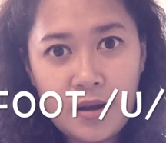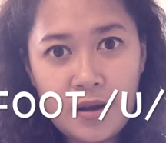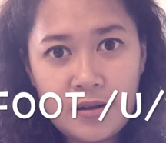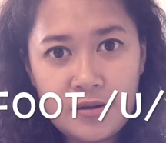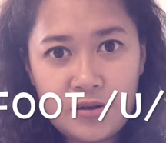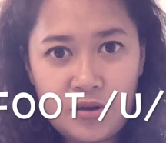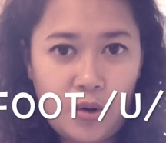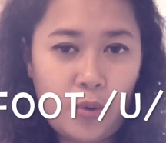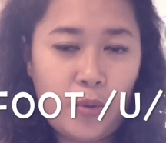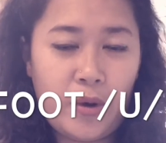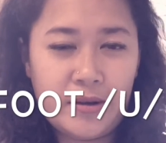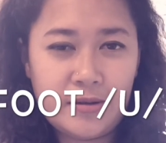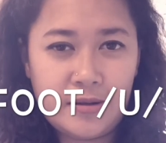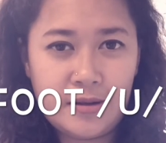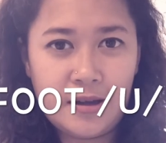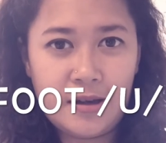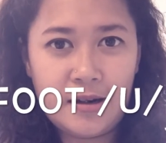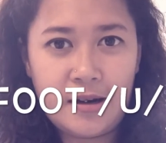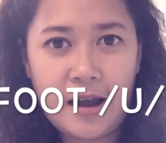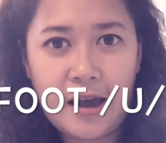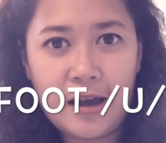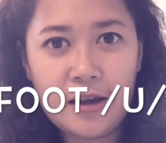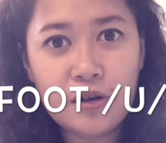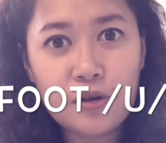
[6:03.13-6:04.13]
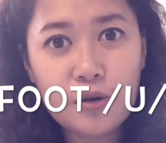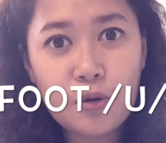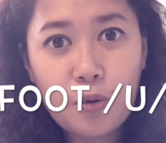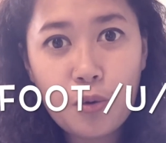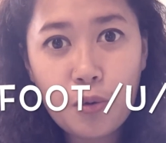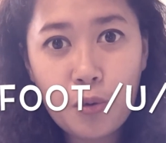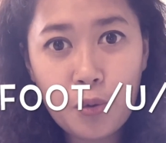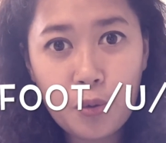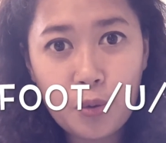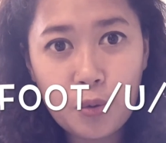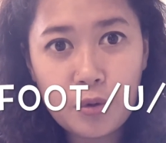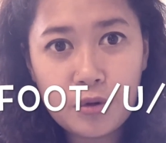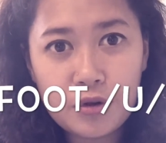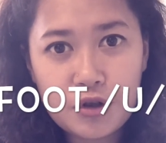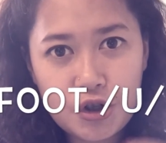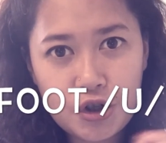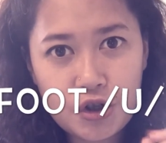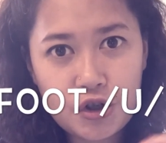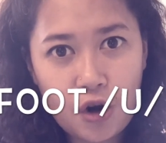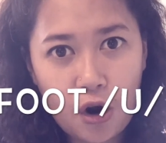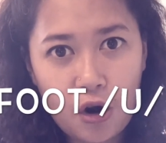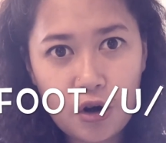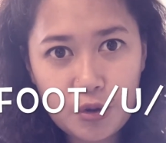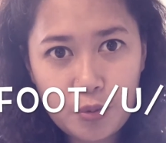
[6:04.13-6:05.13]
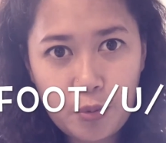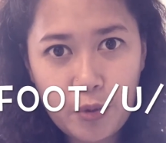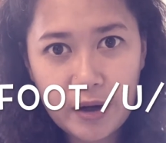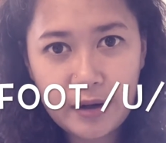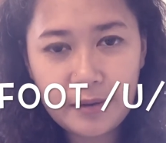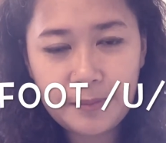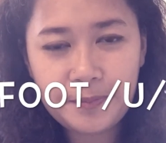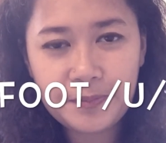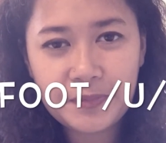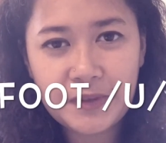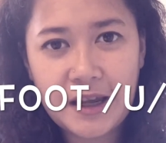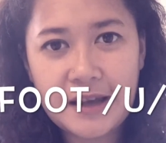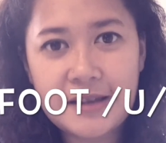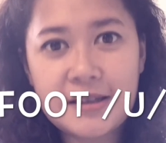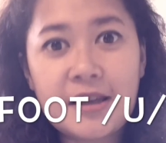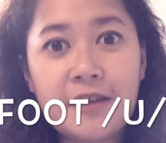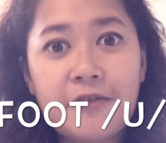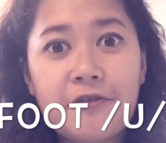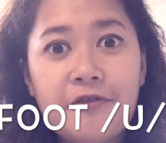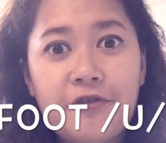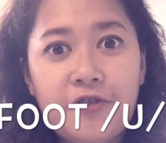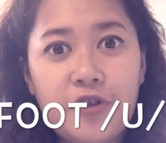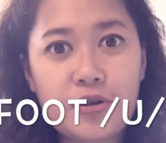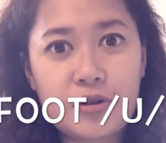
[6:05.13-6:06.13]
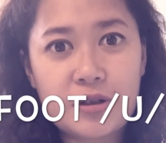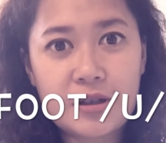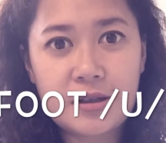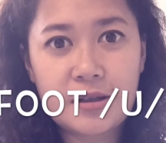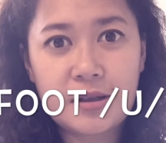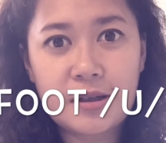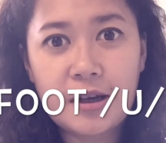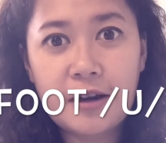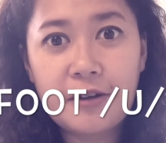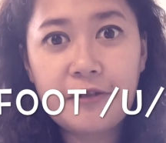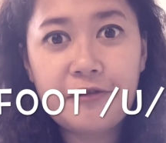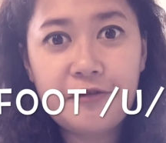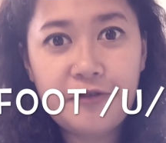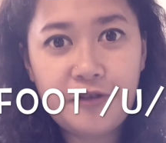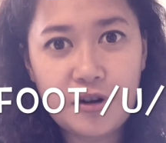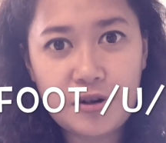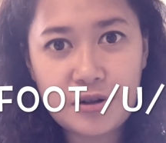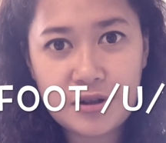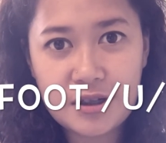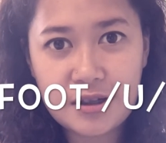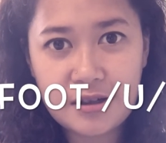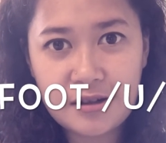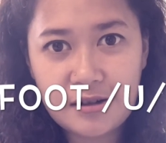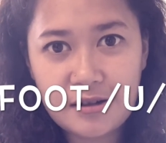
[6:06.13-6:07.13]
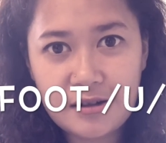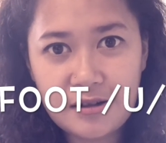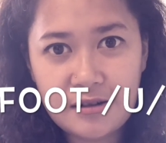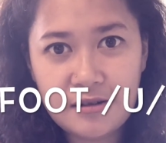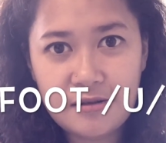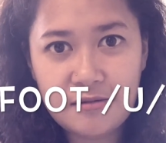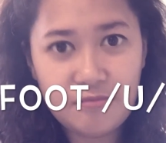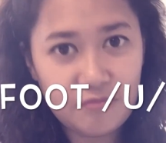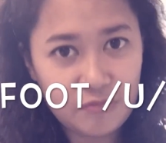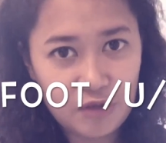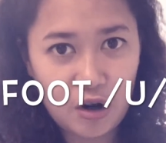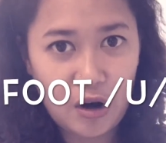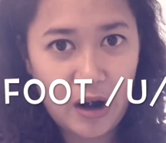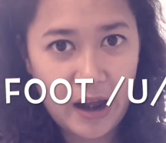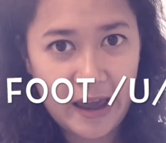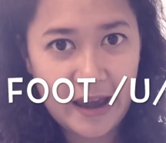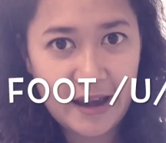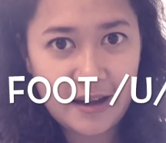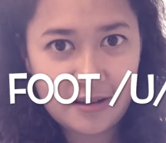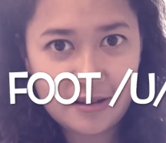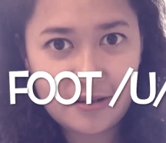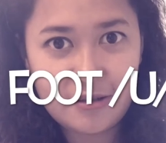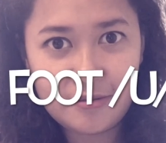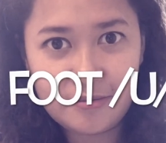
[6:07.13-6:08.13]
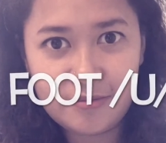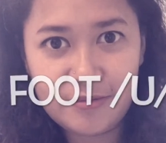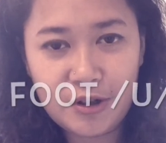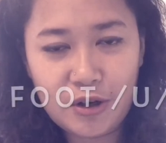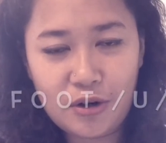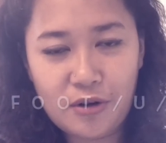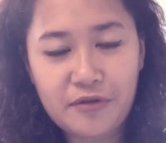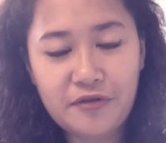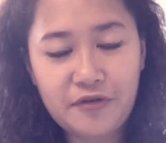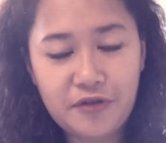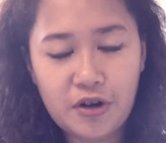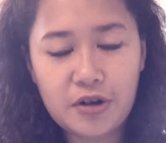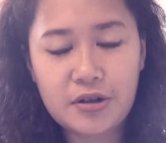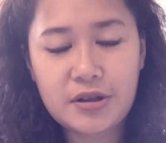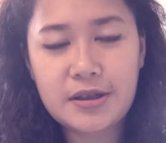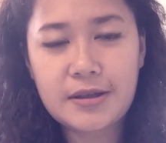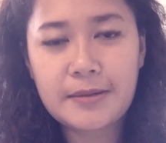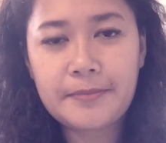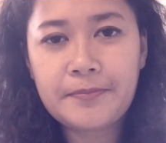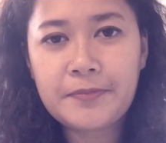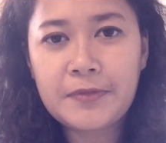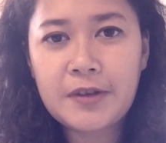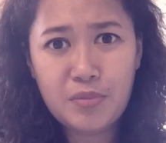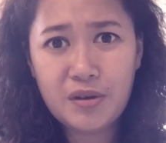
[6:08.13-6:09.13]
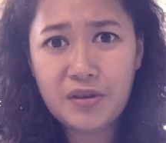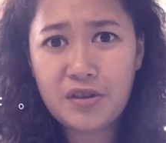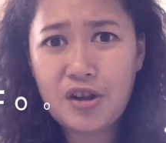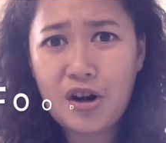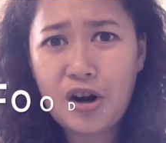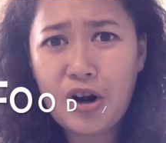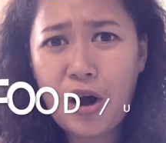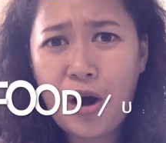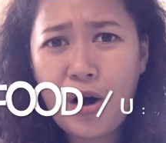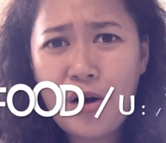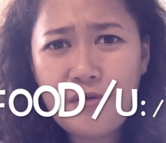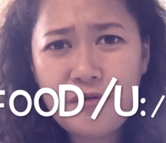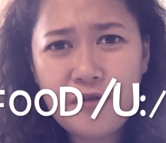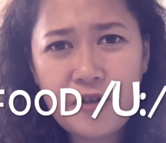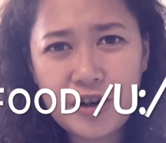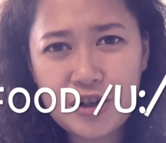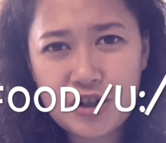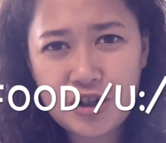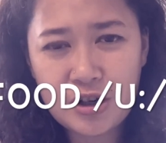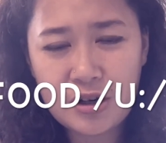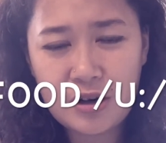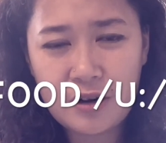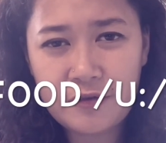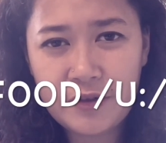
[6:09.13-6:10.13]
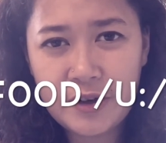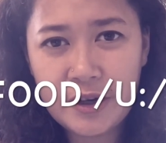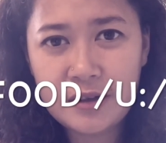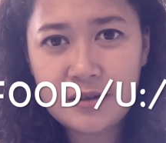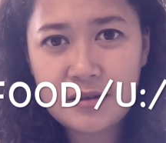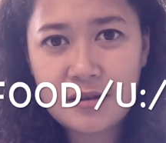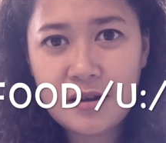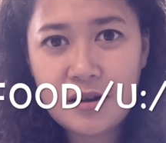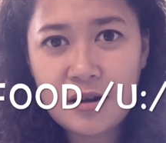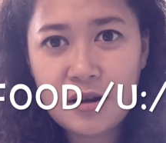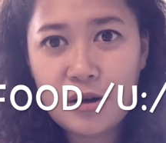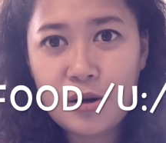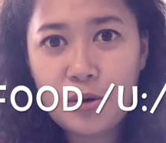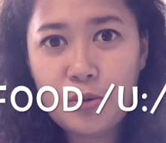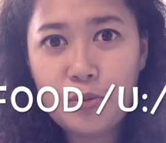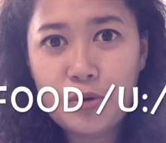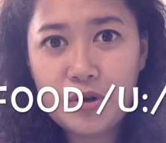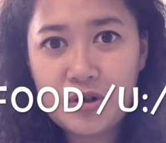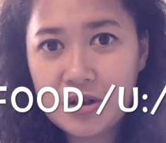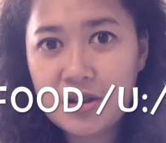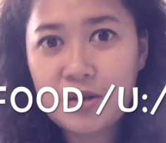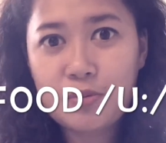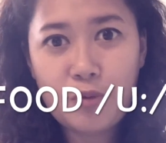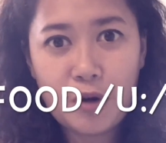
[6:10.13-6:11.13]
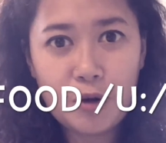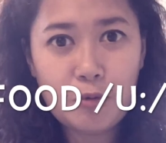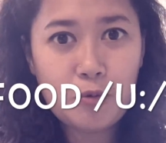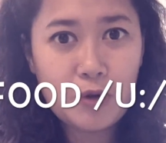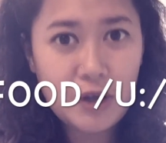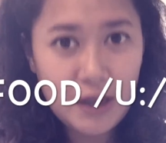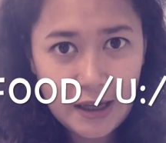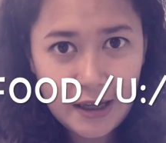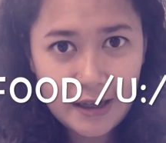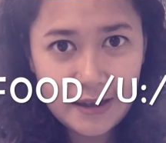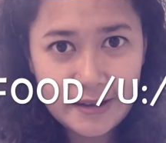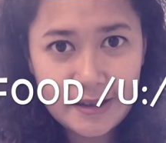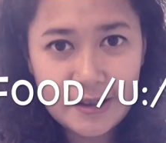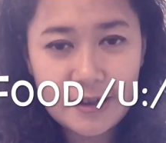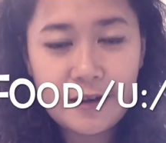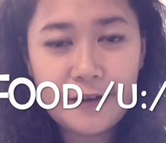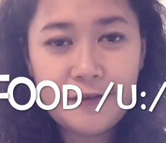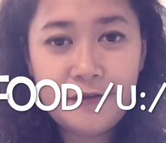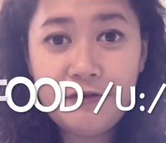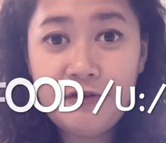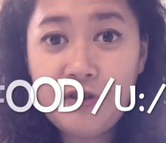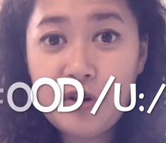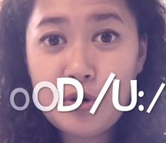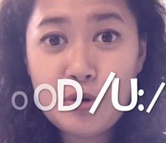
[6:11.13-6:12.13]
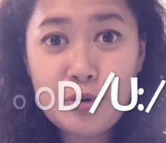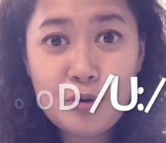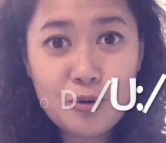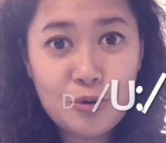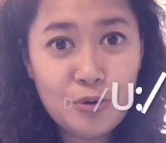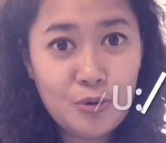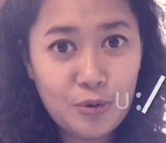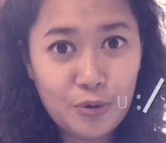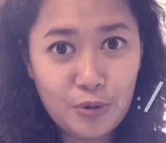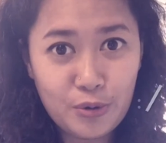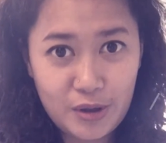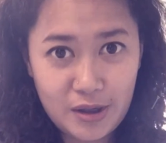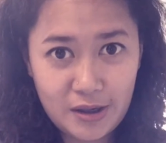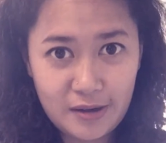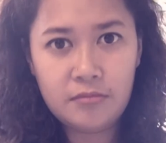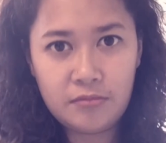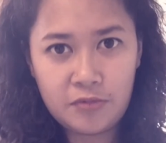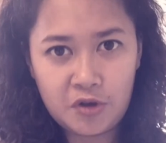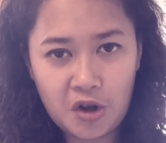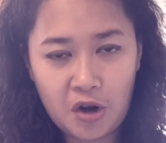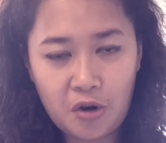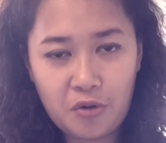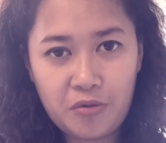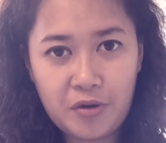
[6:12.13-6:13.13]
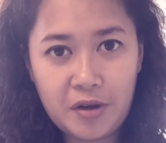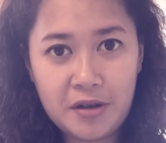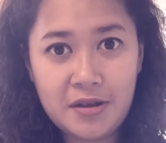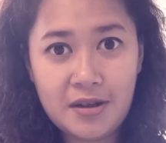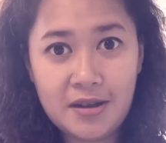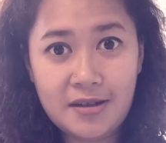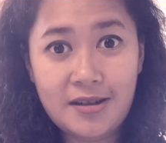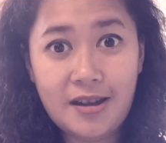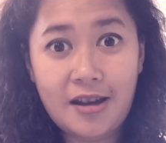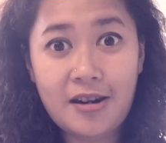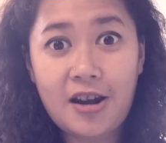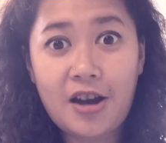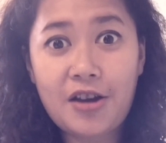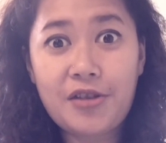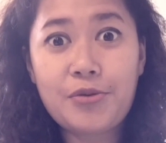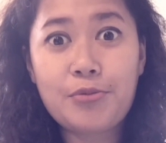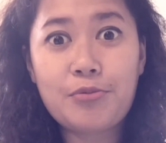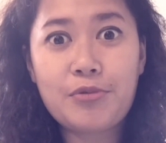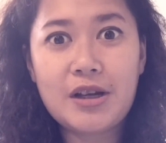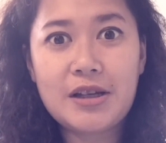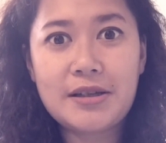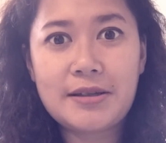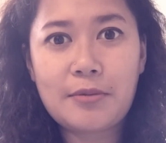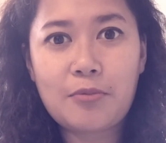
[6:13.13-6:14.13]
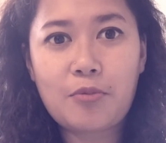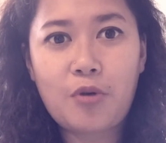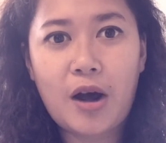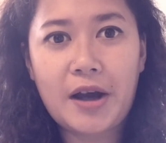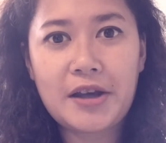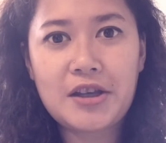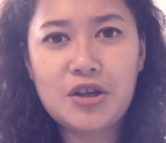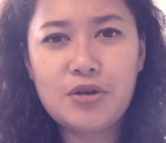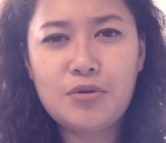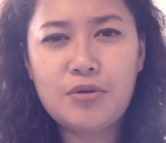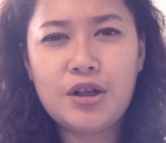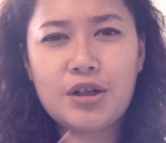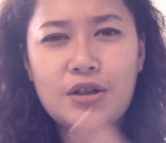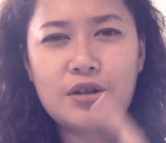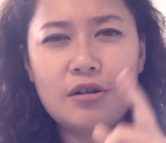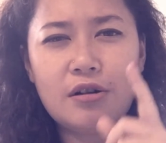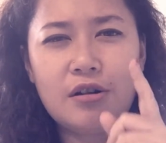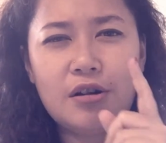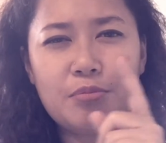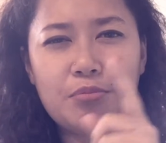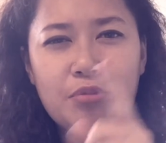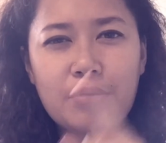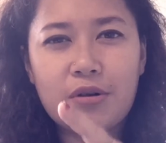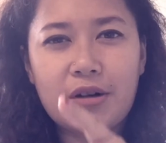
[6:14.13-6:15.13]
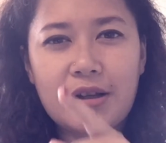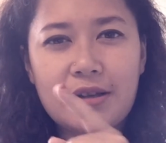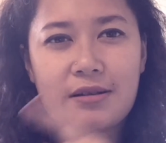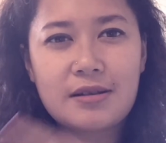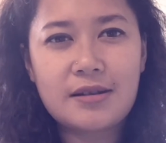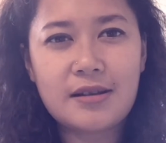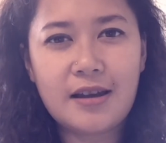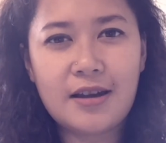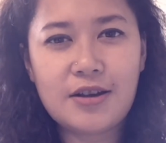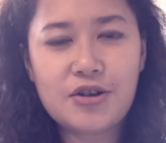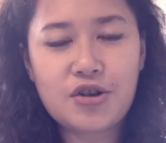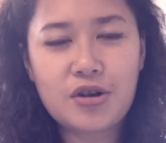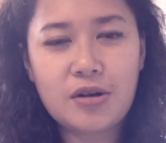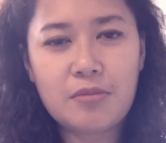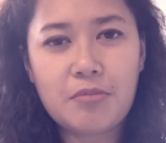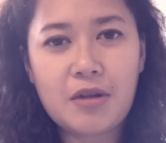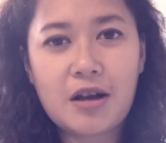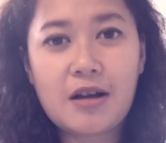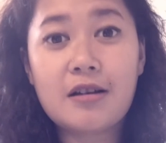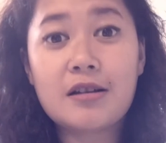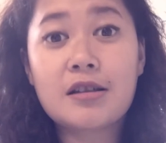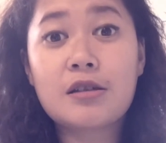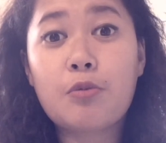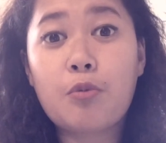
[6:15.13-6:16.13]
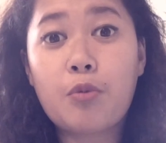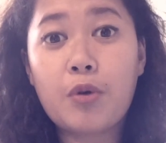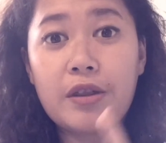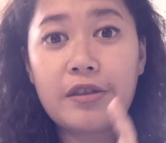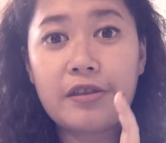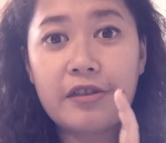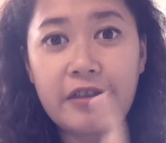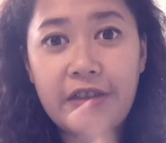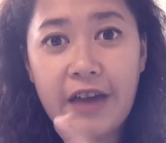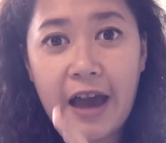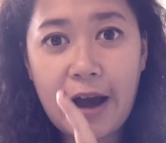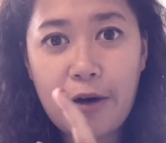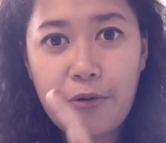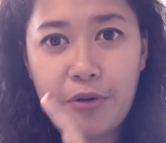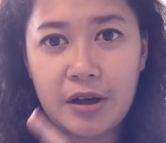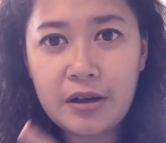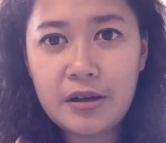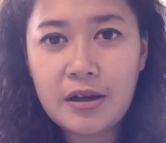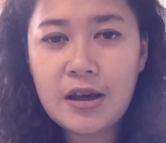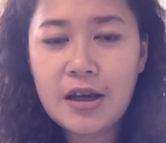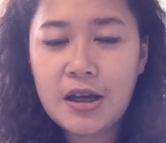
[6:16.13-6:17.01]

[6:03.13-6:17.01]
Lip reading: So as in like oo, short one, as in foot, foot, your leg, foot. But the long version of it, which is what we eat, food. So this is another reason why you need to learn pronunciation, because without it,